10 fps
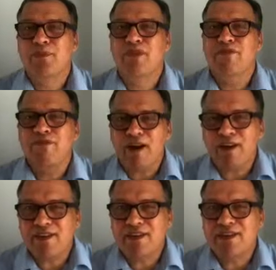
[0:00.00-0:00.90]
be
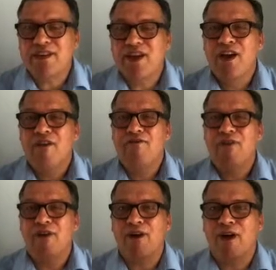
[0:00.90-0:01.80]
fathers
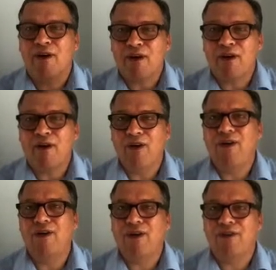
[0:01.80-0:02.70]
for
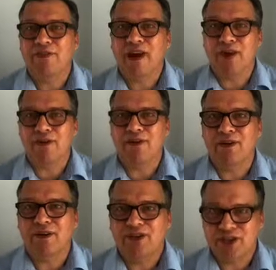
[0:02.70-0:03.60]
all of
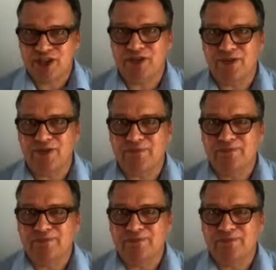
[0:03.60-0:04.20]
our children.